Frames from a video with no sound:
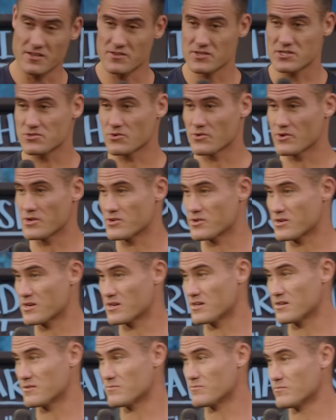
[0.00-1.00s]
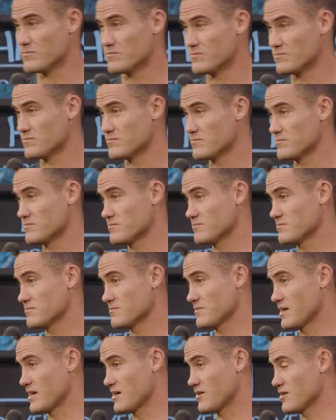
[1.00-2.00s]
you this story, I don't
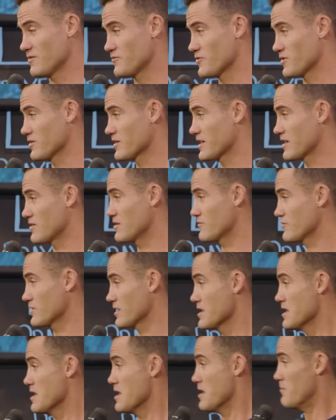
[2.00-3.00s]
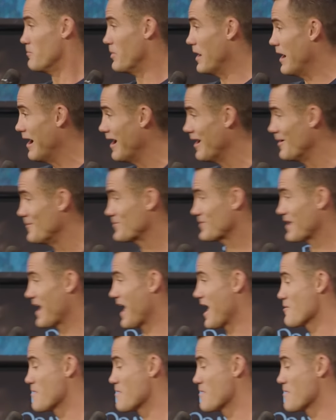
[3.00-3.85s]
know if you're gonna look at her differently. But I